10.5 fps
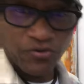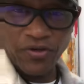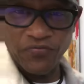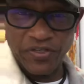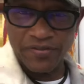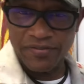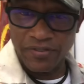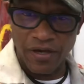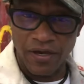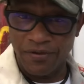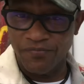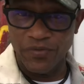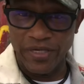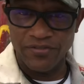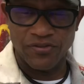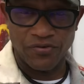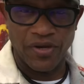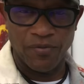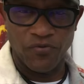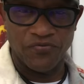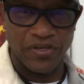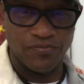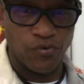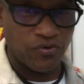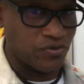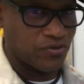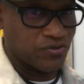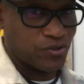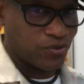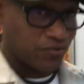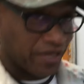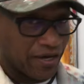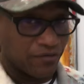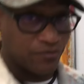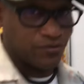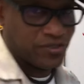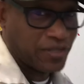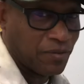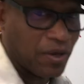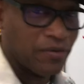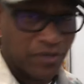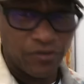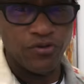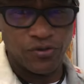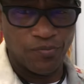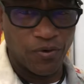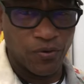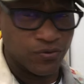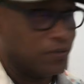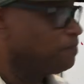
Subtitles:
know if this Instagram or Facebook, you could slow down or stop. I know you could pause.